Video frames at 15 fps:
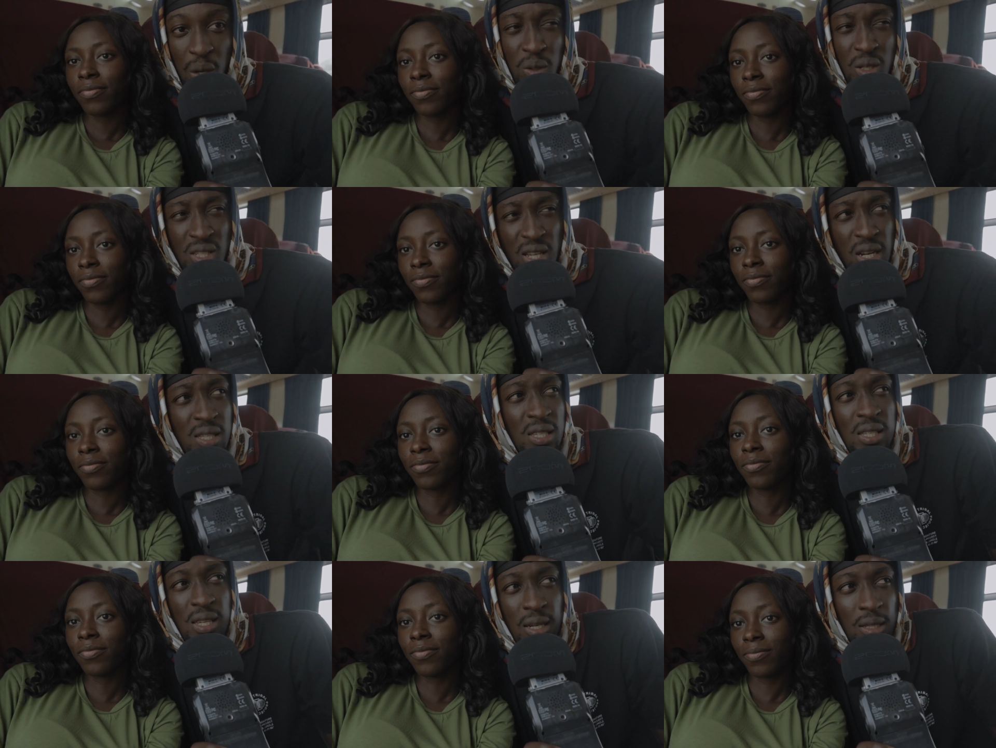Speaker 1: and we
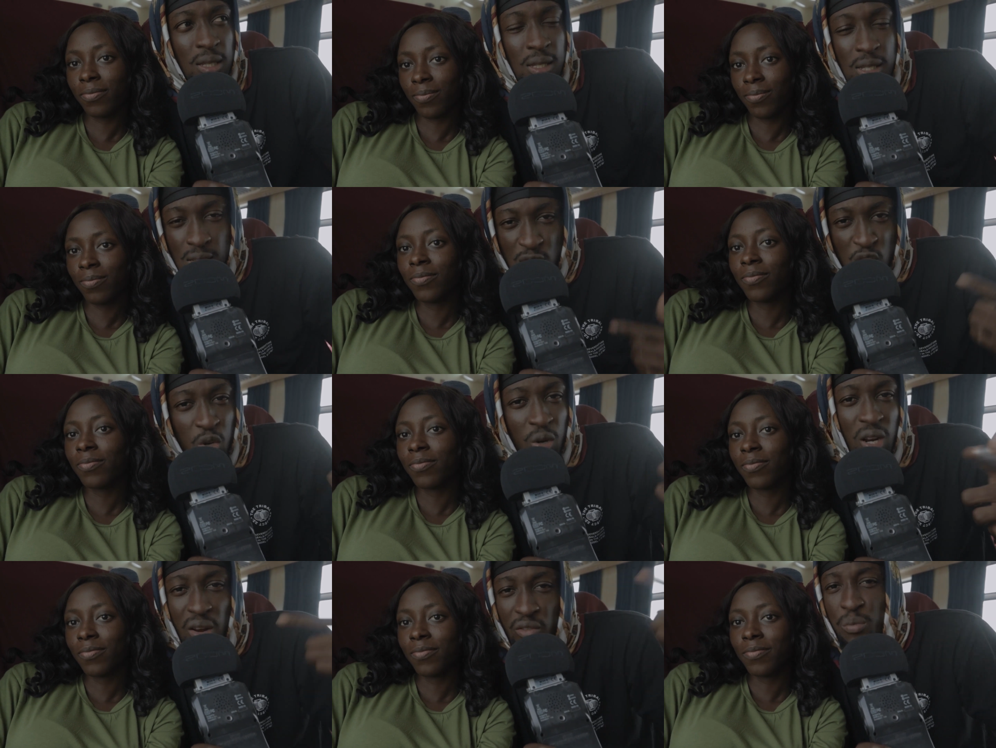decided to take this
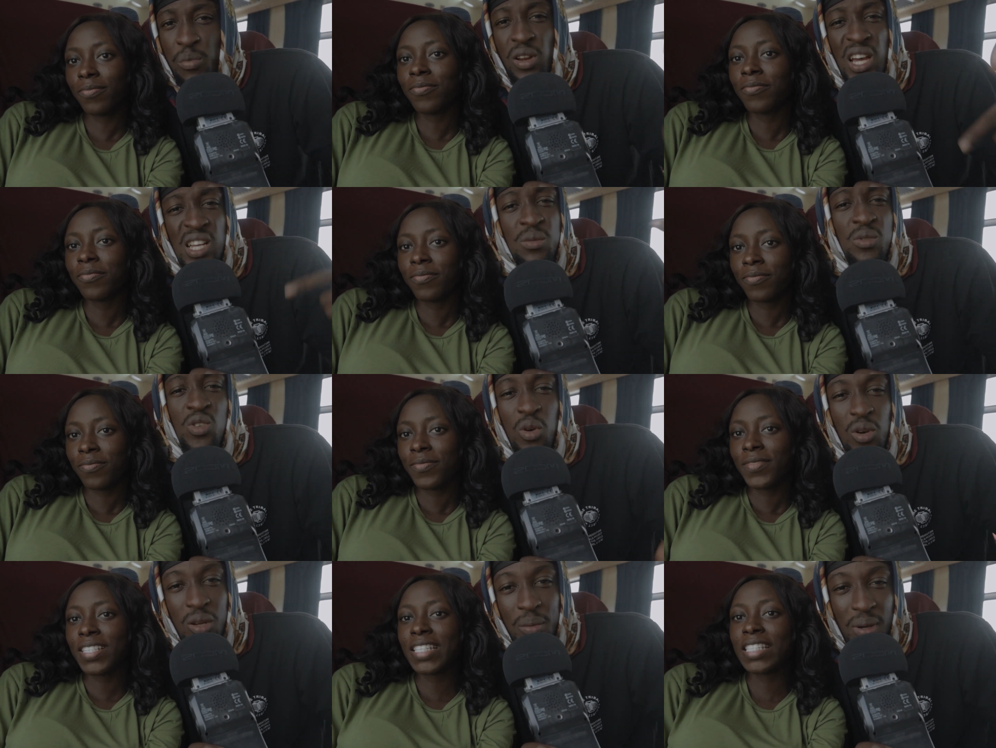train everybody has been
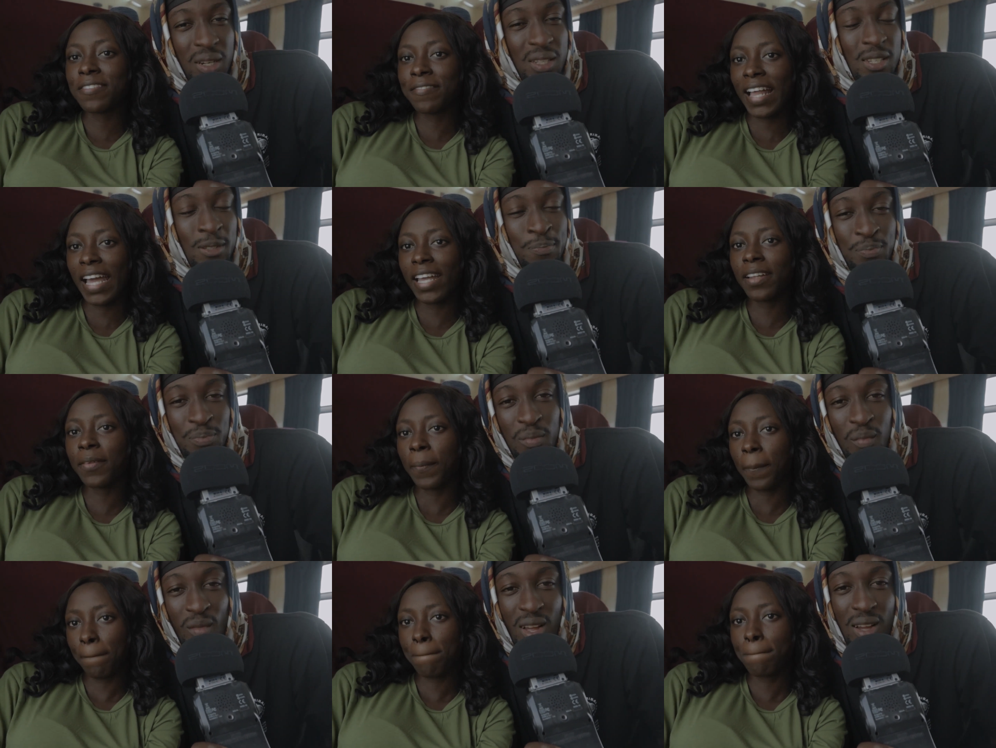talking about. Flight.
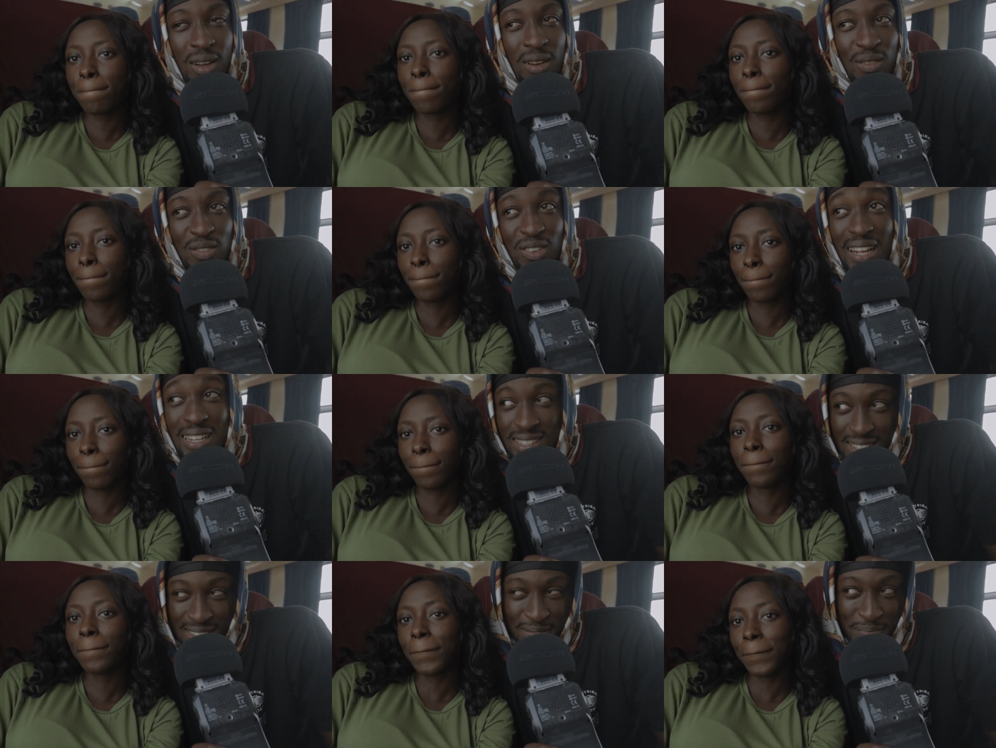
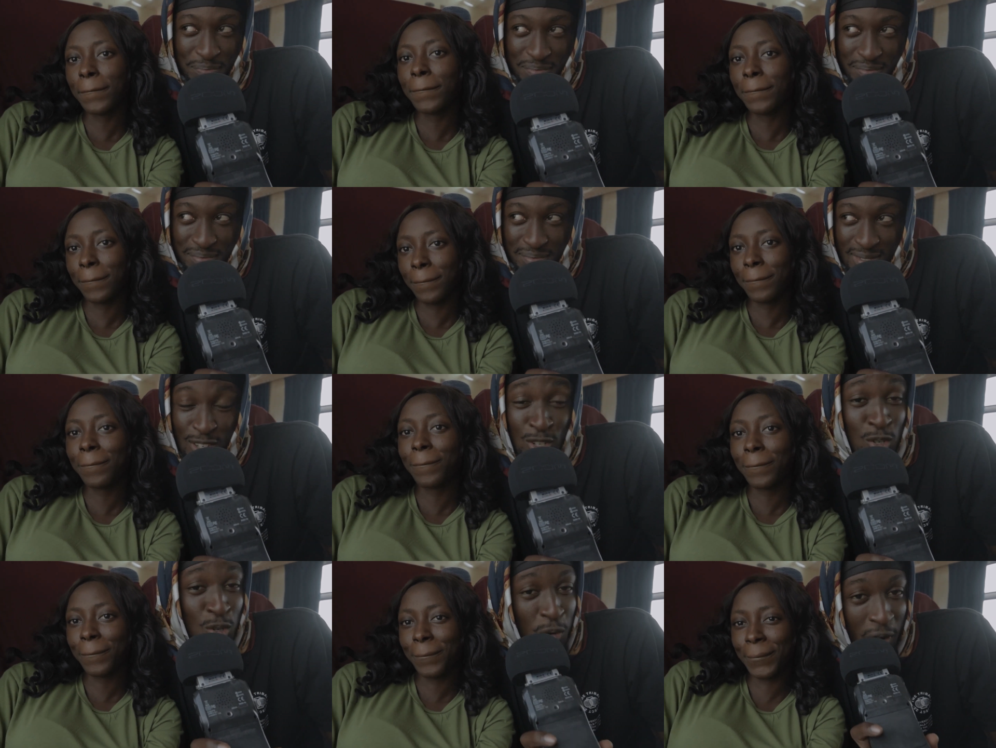Flight.
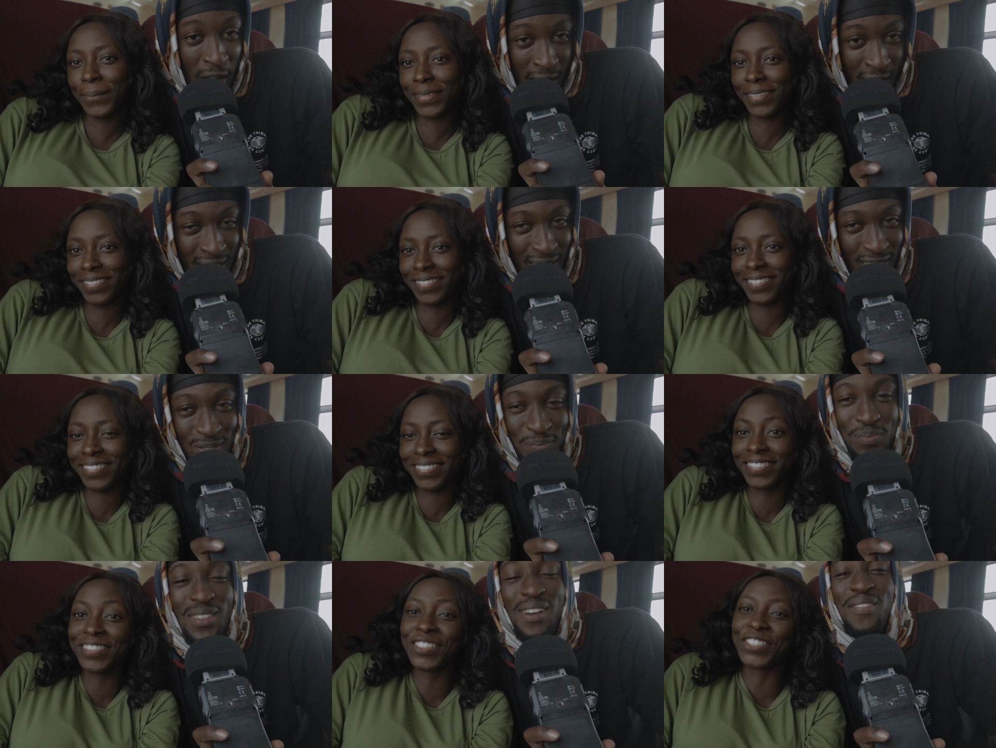Train.
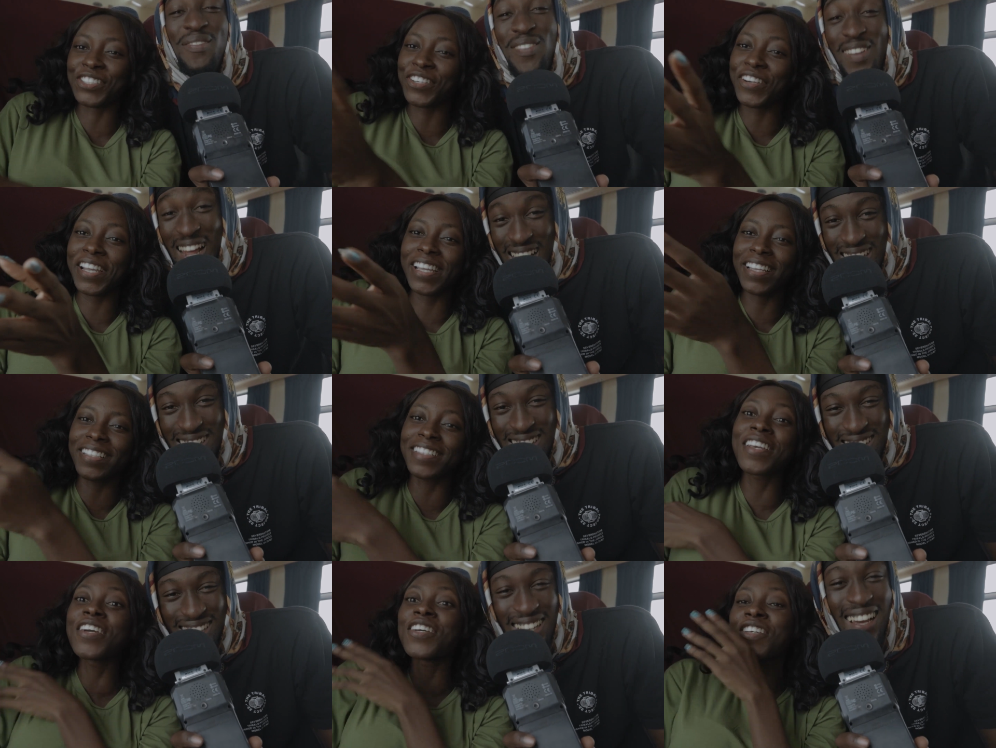
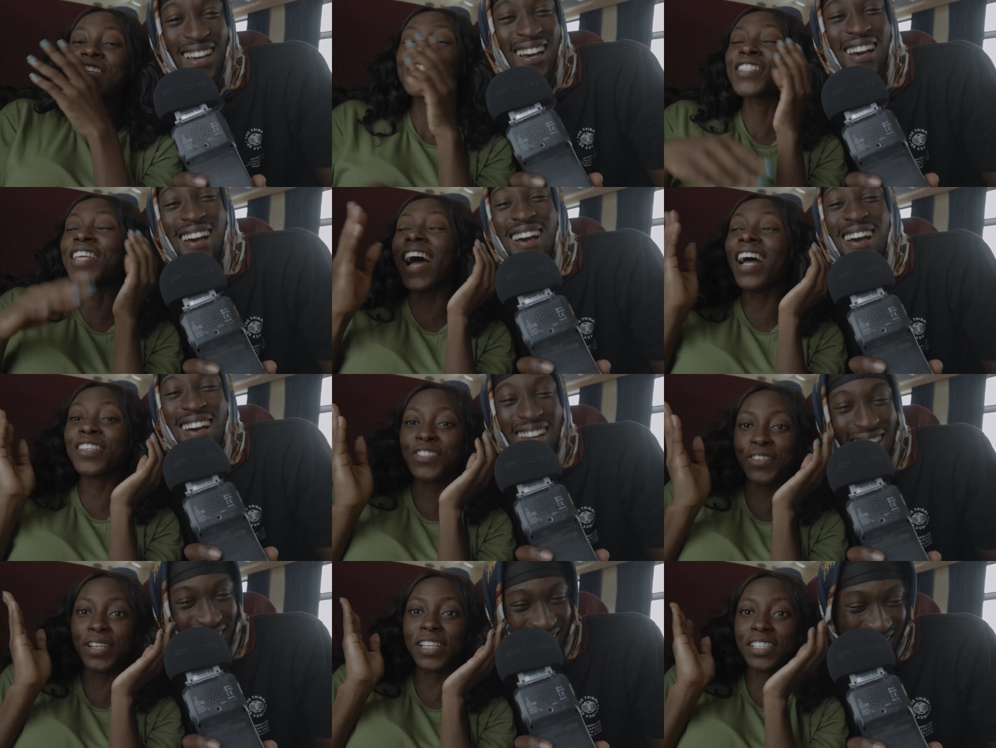
Speaker 2: Flight.
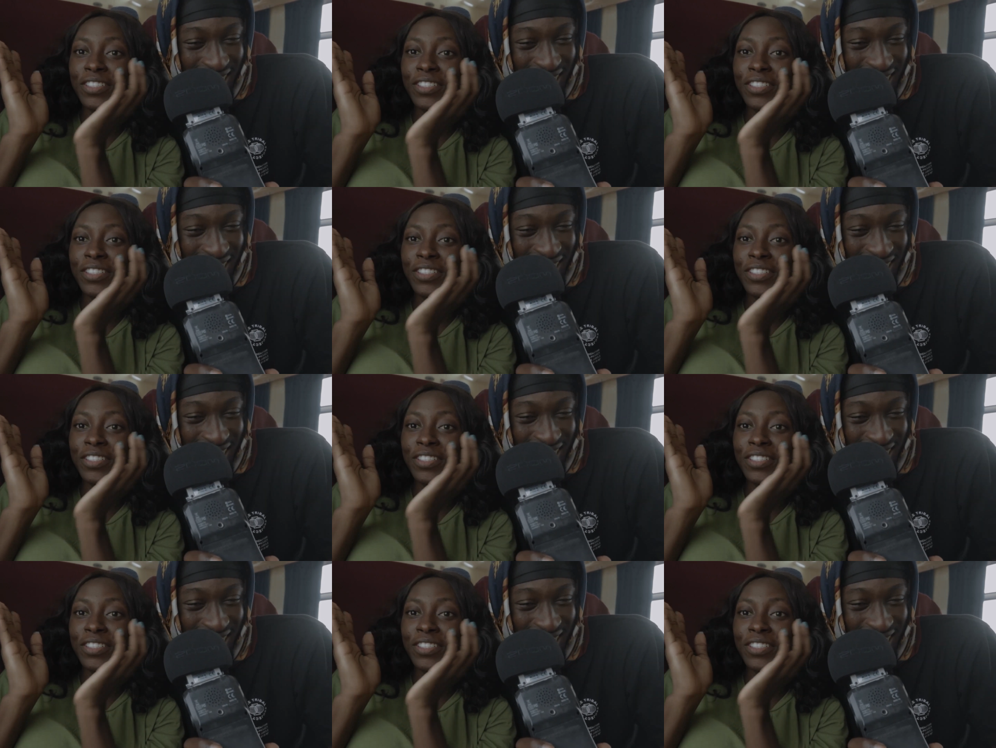That train.